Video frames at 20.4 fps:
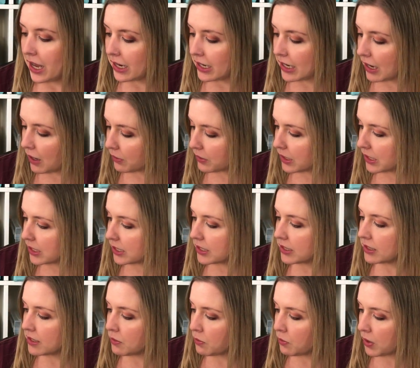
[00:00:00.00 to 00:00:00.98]
Now this
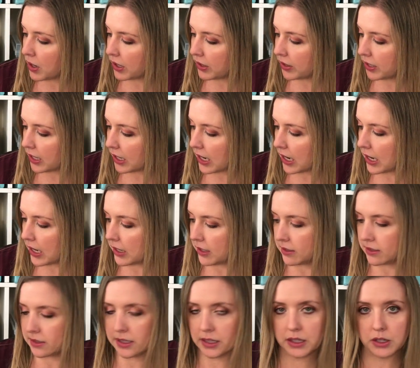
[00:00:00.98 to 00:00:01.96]
is the one that
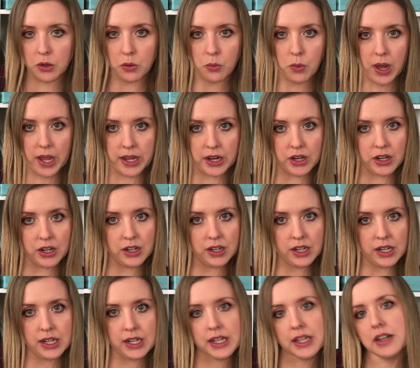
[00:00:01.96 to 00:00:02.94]
has the little wire
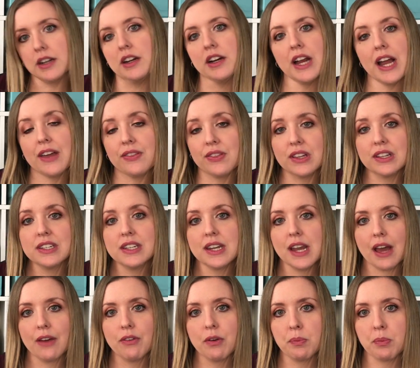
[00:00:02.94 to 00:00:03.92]
in here, and they did
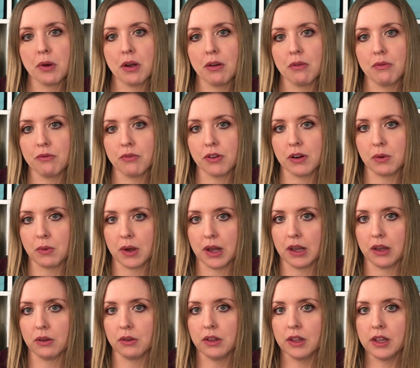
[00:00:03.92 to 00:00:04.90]
have a problem for a
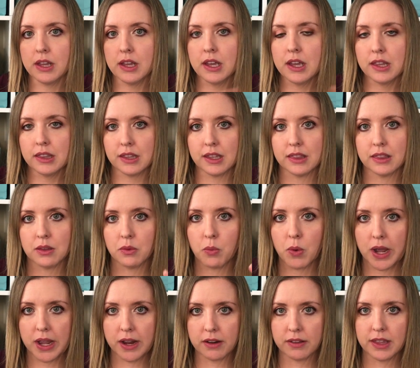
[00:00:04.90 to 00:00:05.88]
while that the
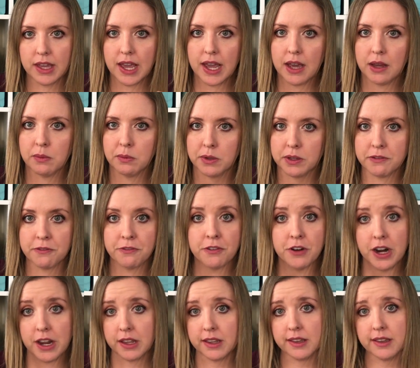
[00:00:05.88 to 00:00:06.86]
wire they had was
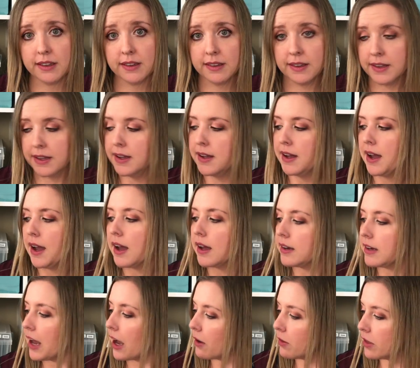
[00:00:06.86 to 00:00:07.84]
fraying.
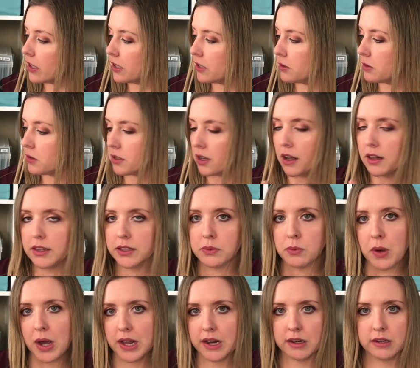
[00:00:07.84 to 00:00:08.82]
Now they do solid
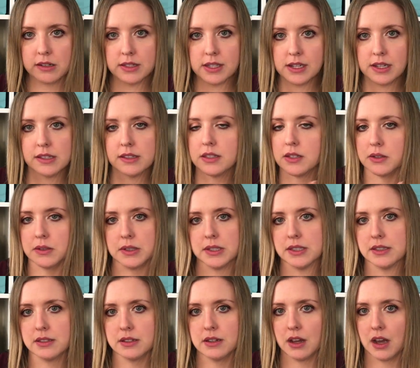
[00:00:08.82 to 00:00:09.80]
wires in it, so
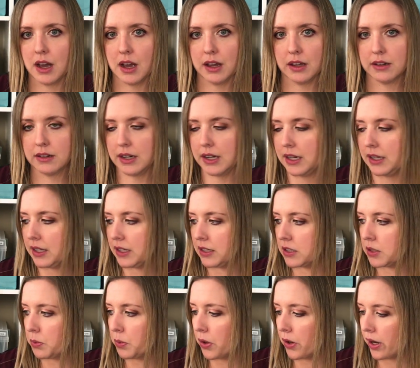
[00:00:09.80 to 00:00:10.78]
it's not anything
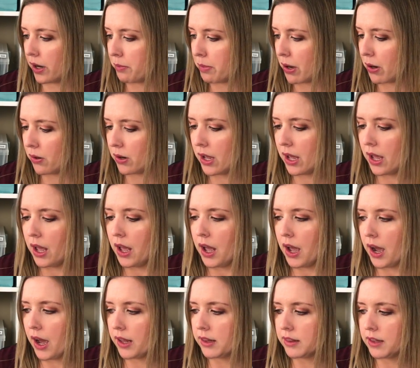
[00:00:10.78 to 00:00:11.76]
to worry about.
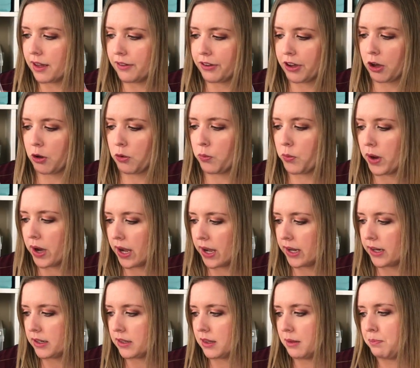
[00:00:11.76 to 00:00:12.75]
I love how
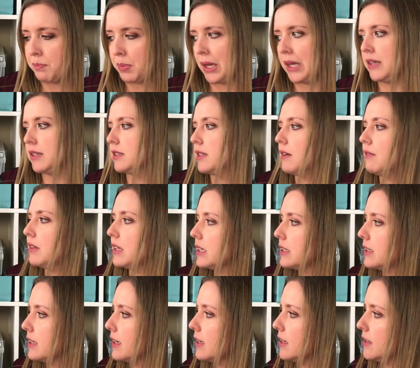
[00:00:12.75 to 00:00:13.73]
wide the base of
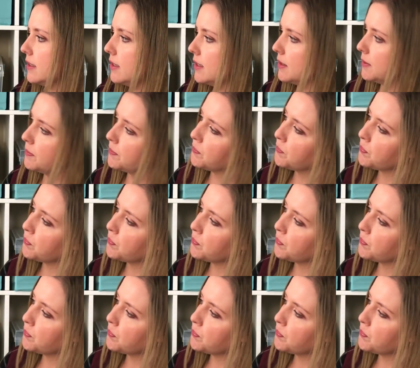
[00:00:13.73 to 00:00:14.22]
this is.